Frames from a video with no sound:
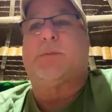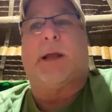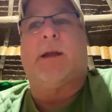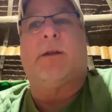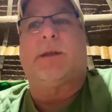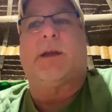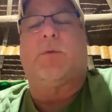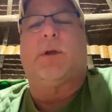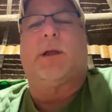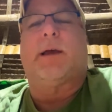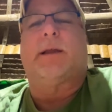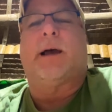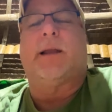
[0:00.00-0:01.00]
But I don't think it
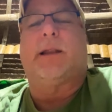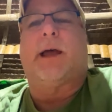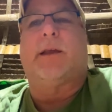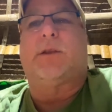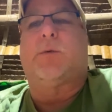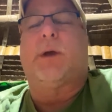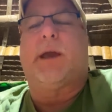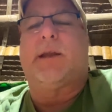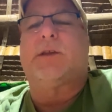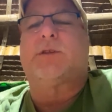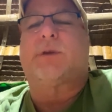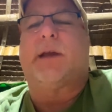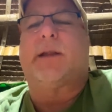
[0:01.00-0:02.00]
will. I like the way it
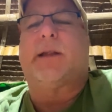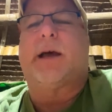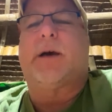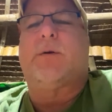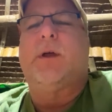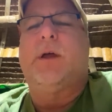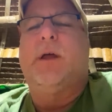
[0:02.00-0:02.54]
is right now,